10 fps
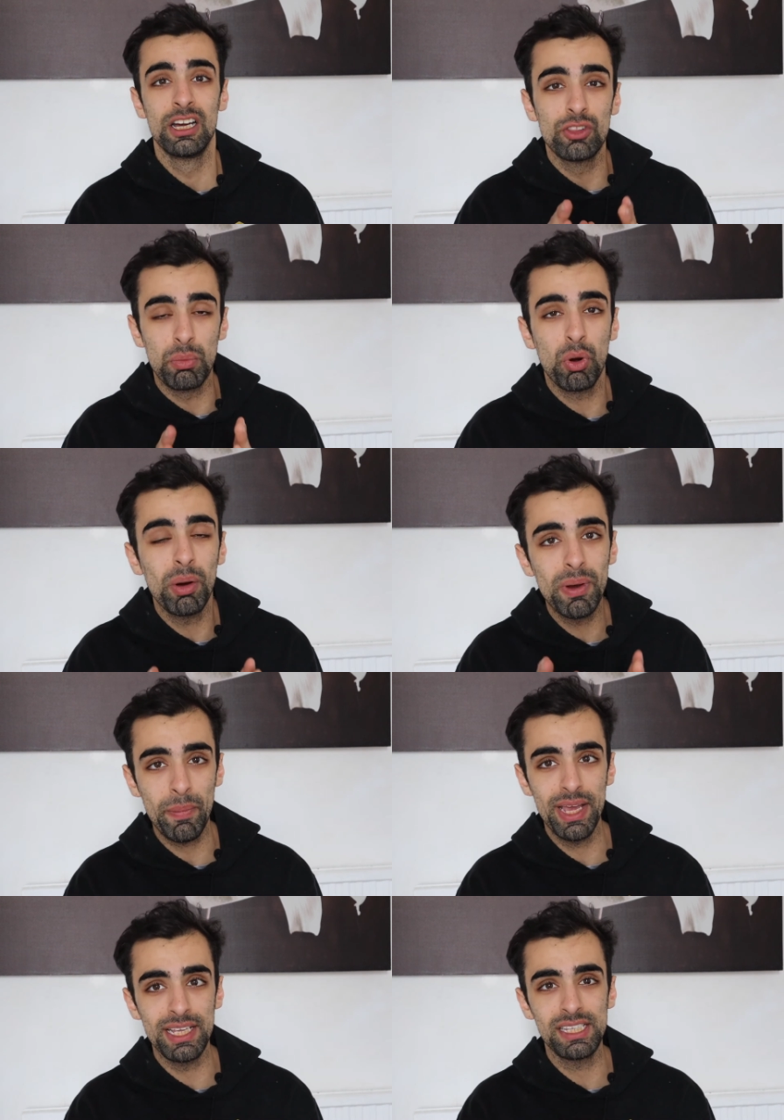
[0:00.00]
The
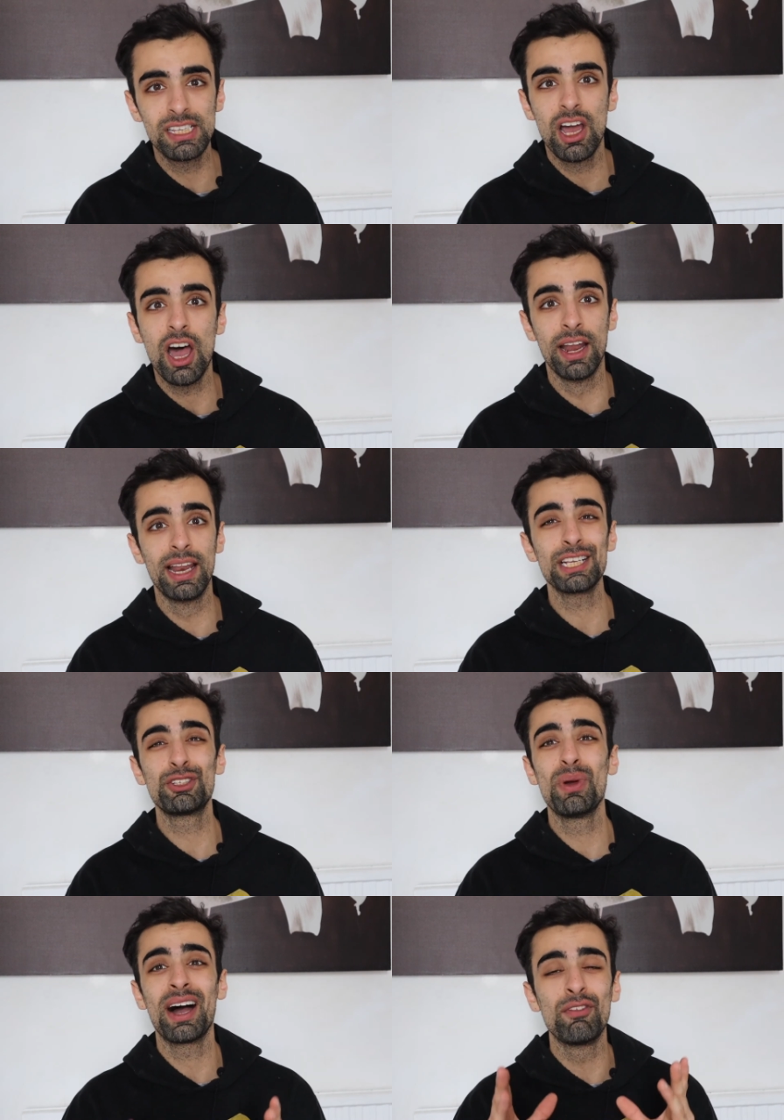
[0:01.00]
problem is,
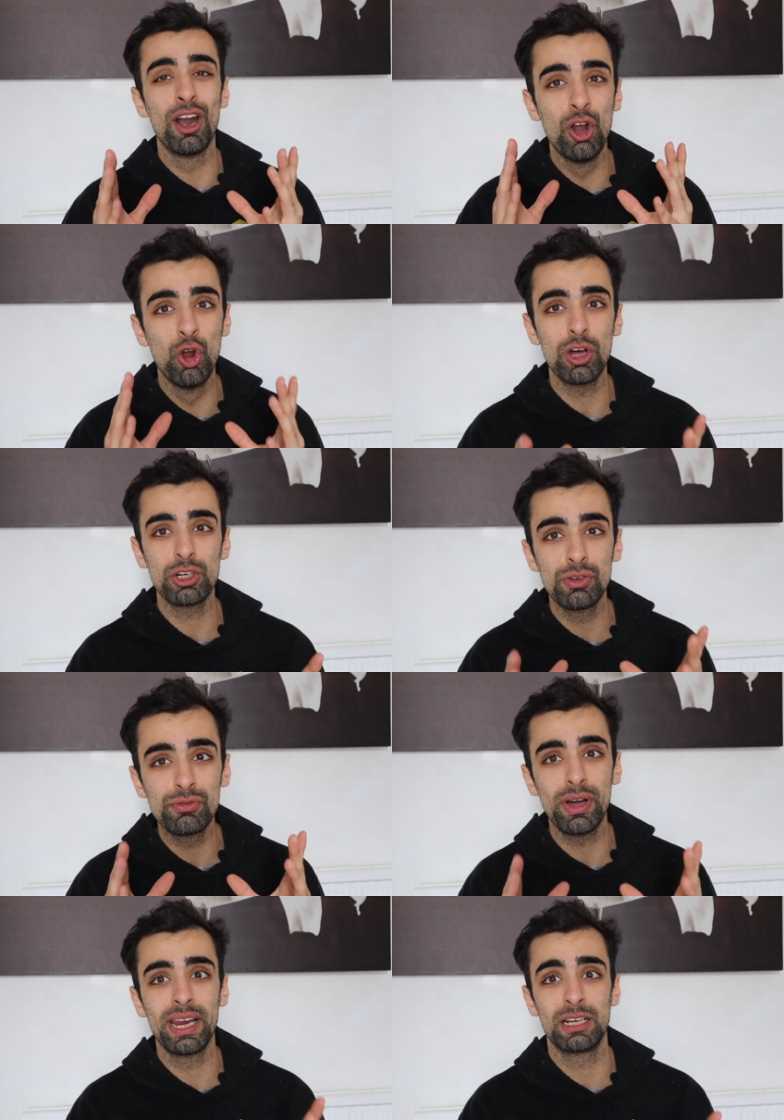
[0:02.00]
unless you have a lot of
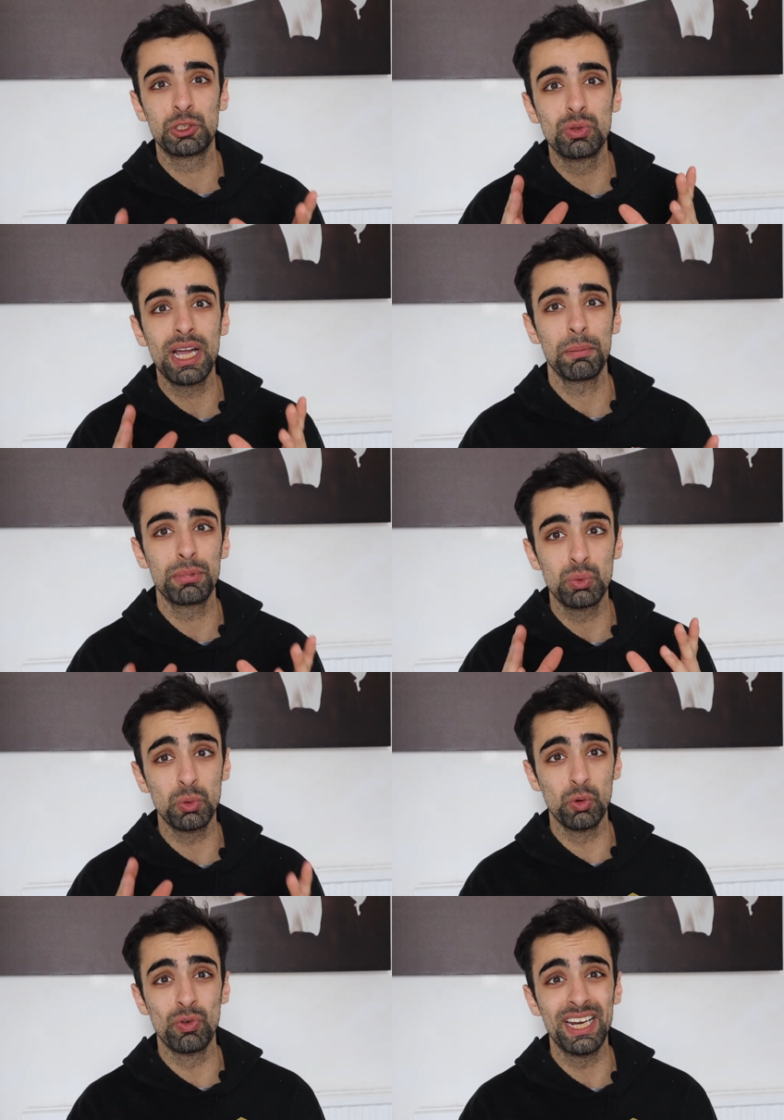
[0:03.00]
financial capital
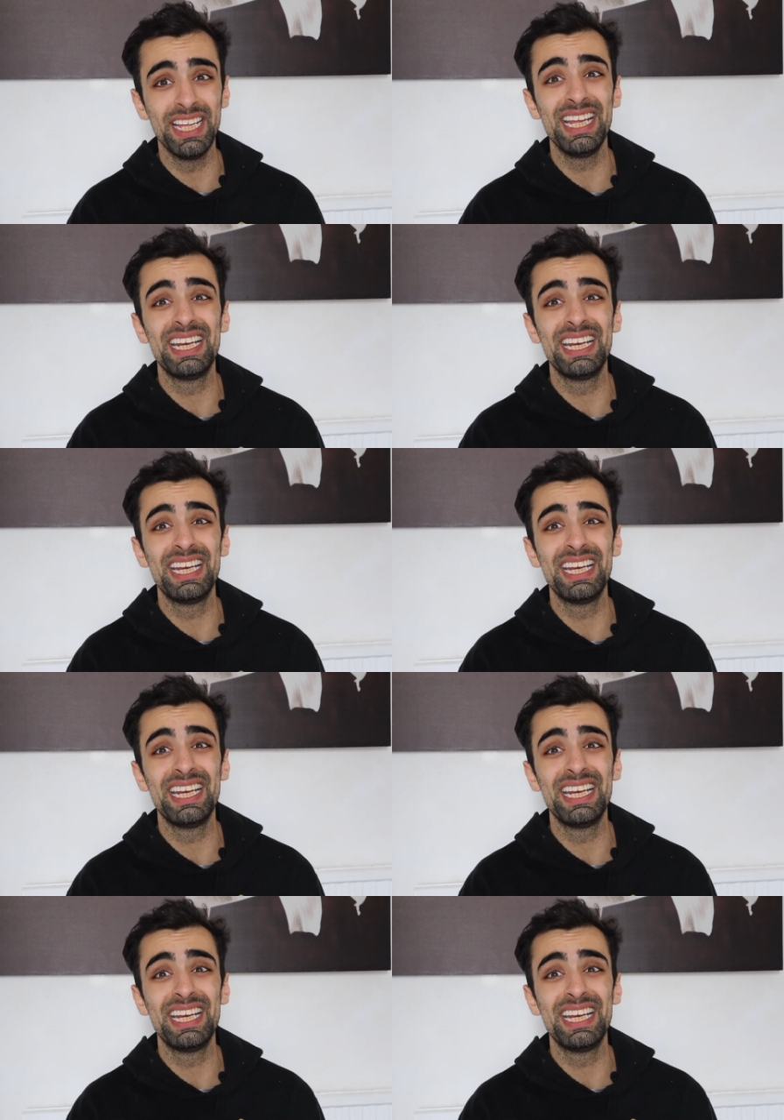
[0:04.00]
already,